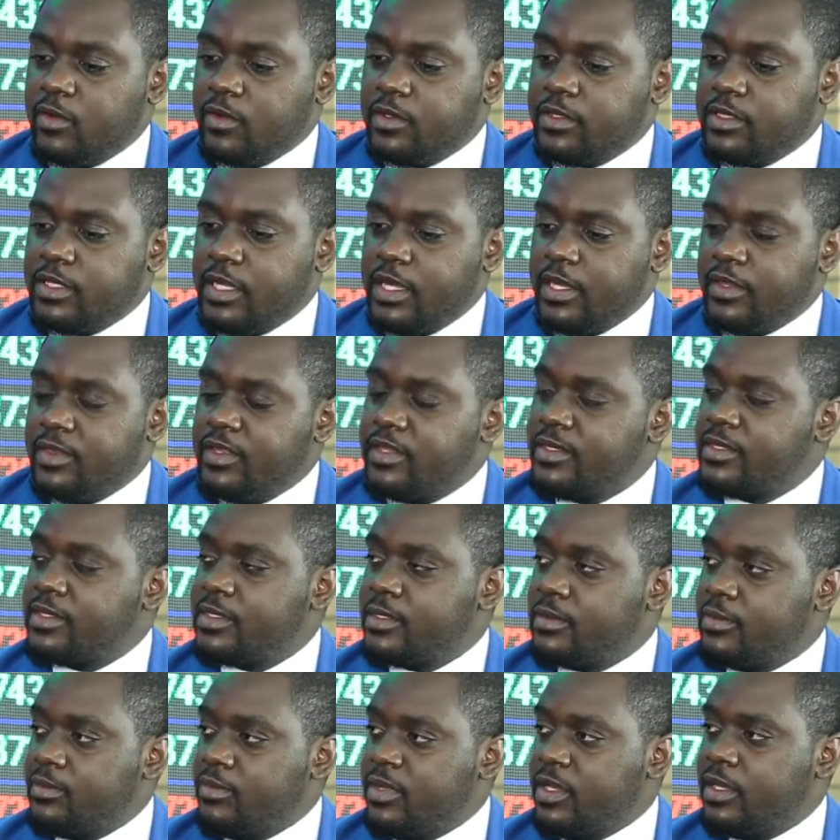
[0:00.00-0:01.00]
course,
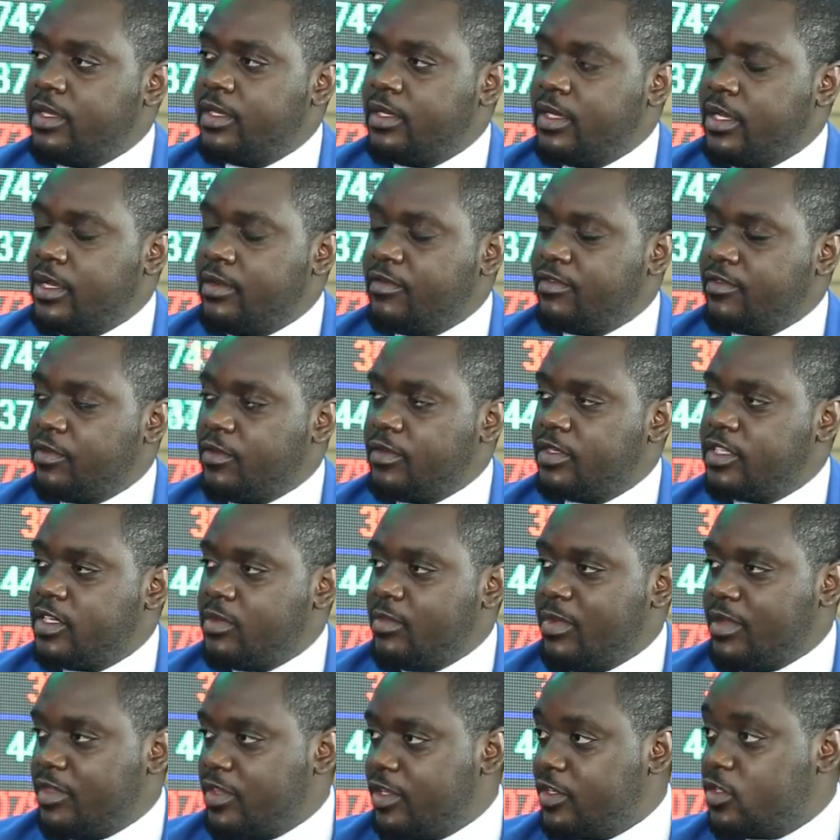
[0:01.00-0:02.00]
this being
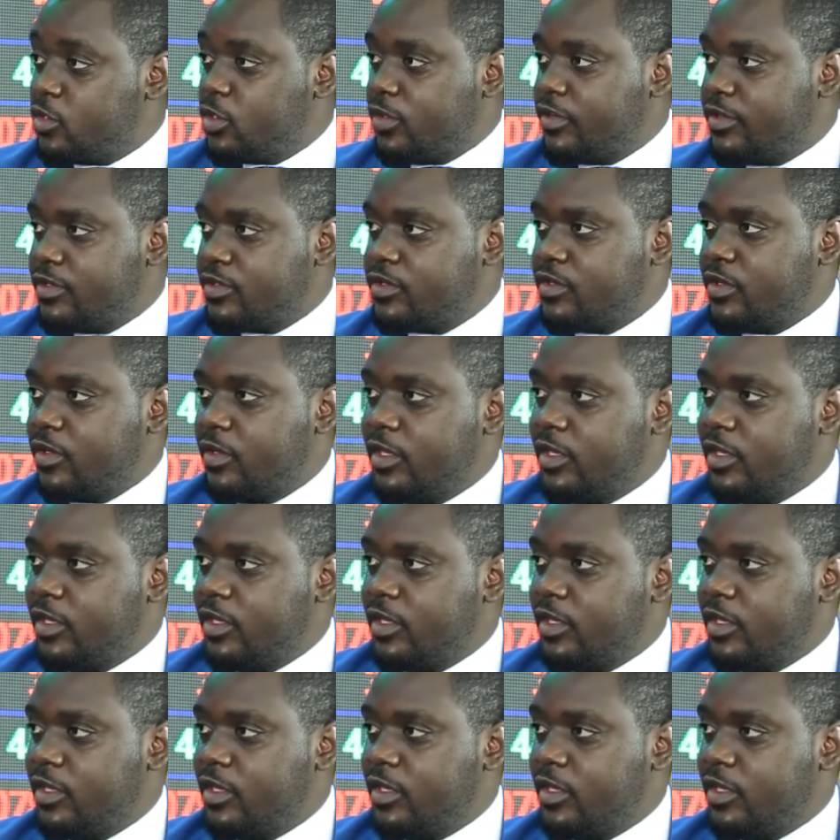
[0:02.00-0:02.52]
fronted by the Insurance